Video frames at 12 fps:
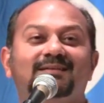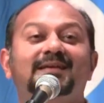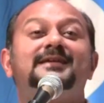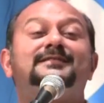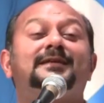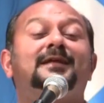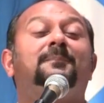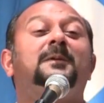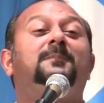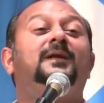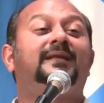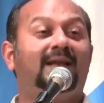These are the
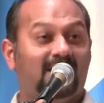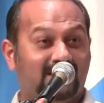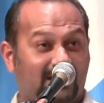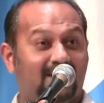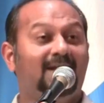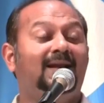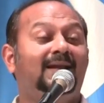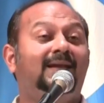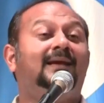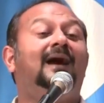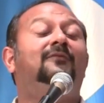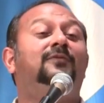people that are
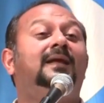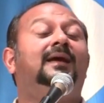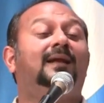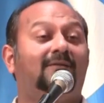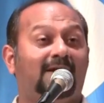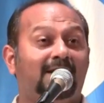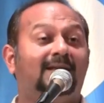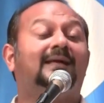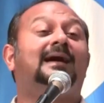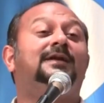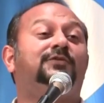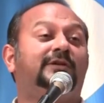currently governing and running
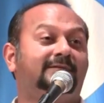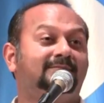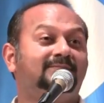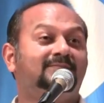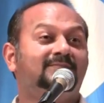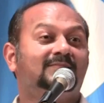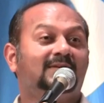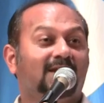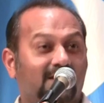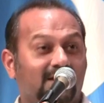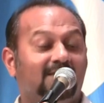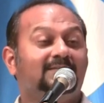the country.
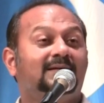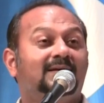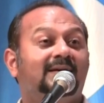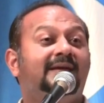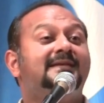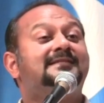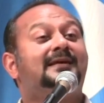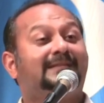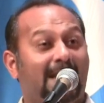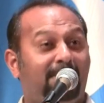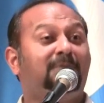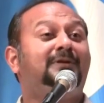Okay. He is
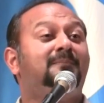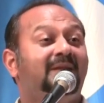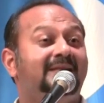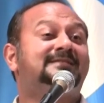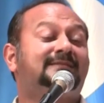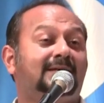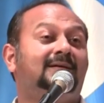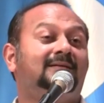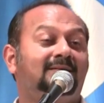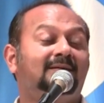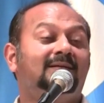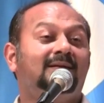a deputy minister.